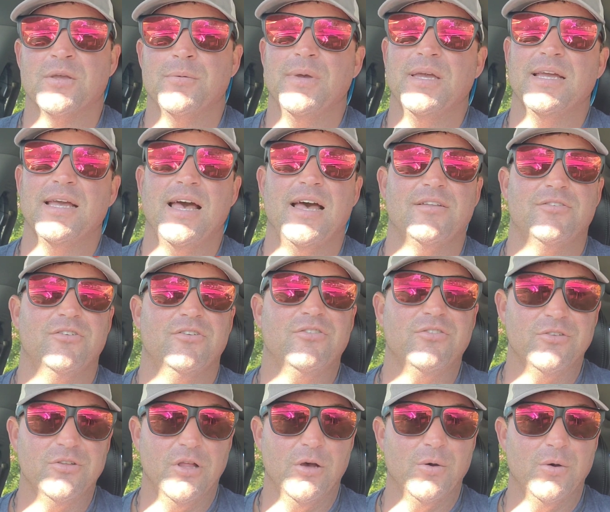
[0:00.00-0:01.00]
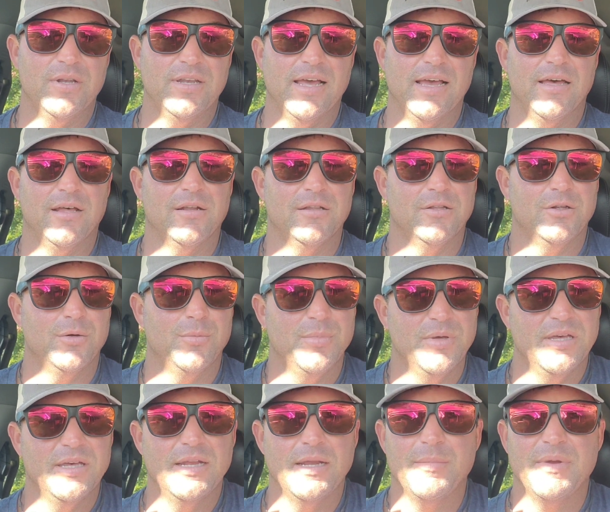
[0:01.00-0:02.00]
man, guys, just slow it down a little
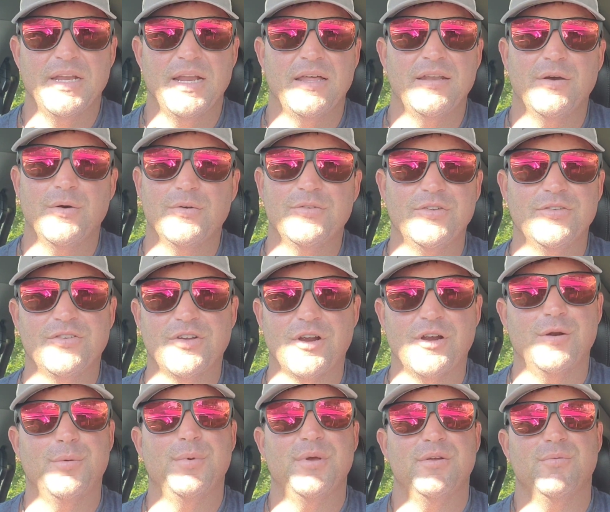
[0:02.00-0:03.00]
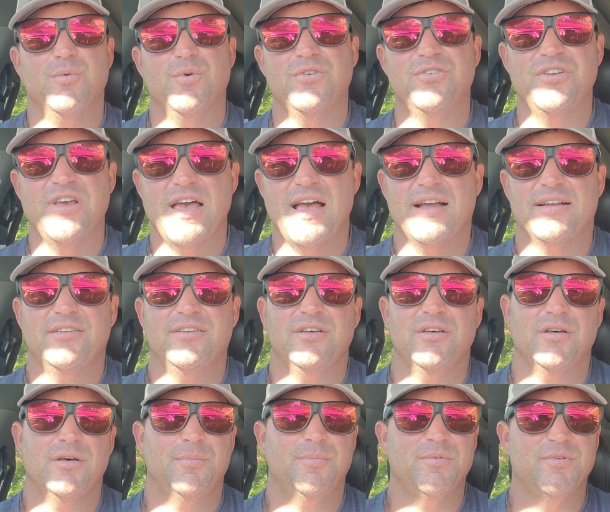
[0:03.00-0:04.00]
bit. I mean, I know it's a tournament and we're jacked
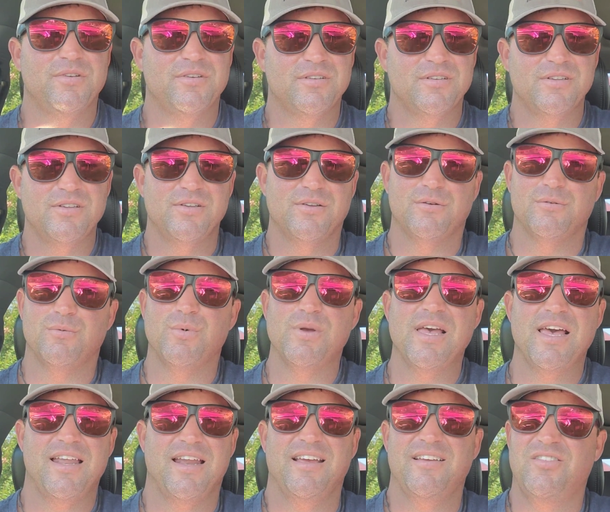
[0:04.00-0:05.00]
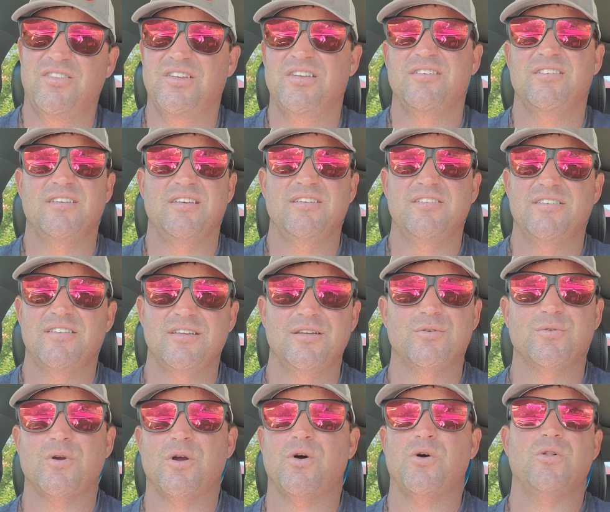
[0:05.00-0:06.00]
up and, you know, we had
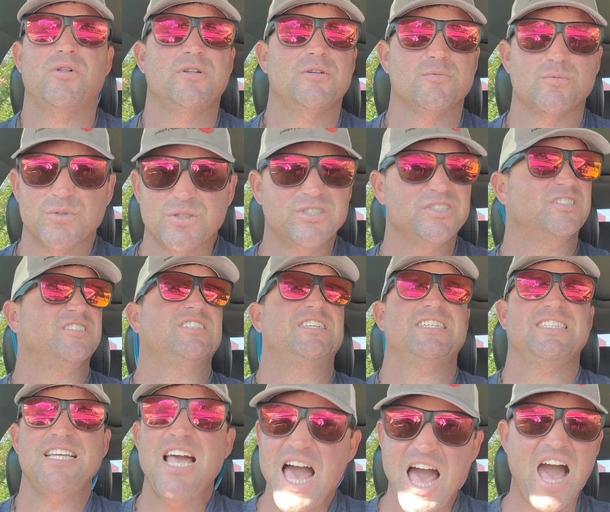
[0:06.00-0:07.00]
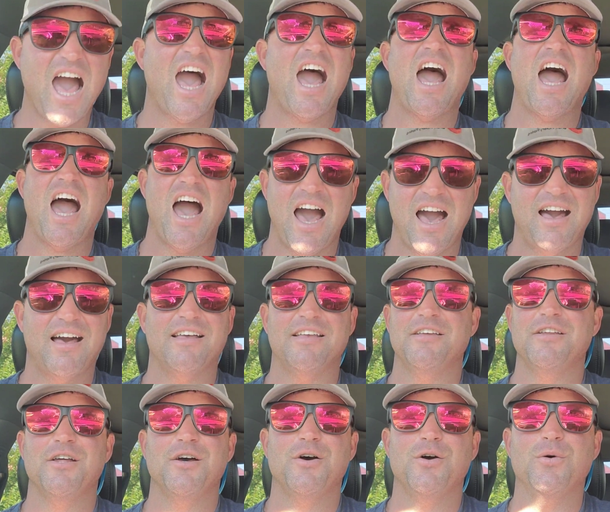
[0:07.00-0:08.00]
ACDC rolling and we're just like, yeah,
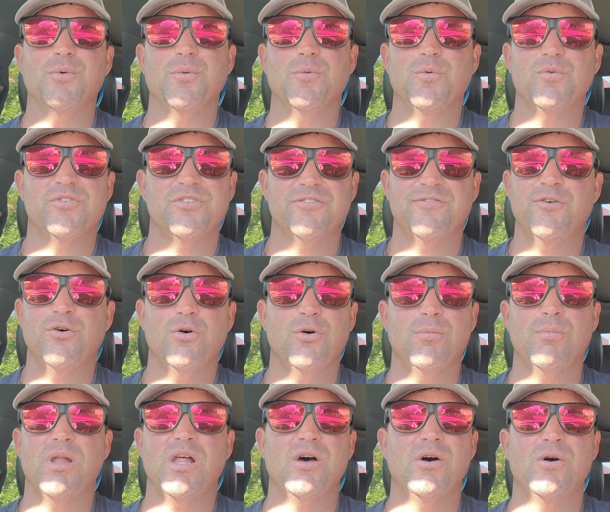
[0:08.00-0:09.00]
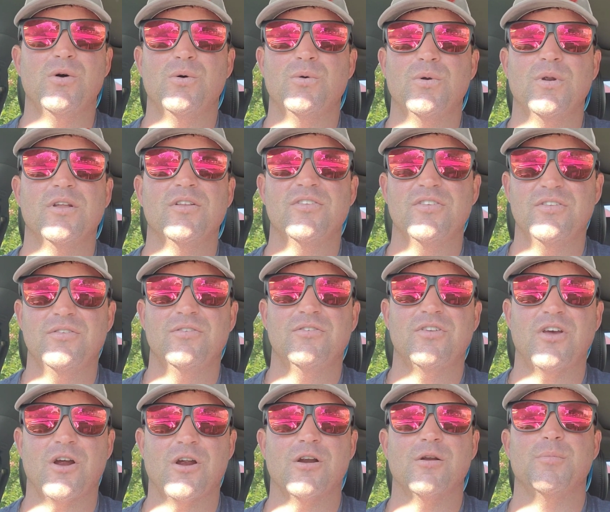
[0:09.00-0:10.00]
you know, full blown
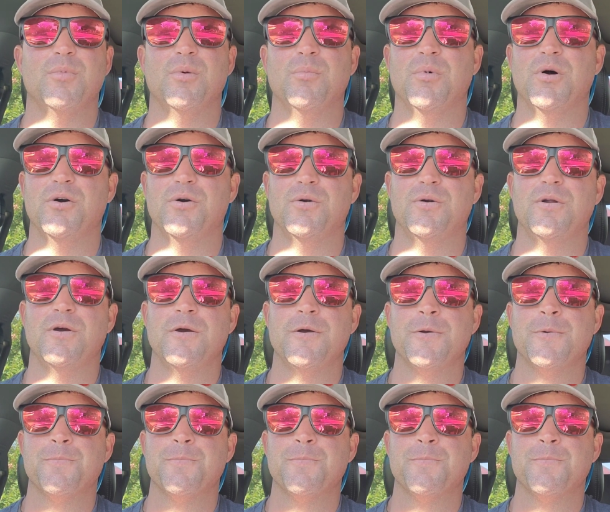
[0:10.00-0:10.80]
tournament mode.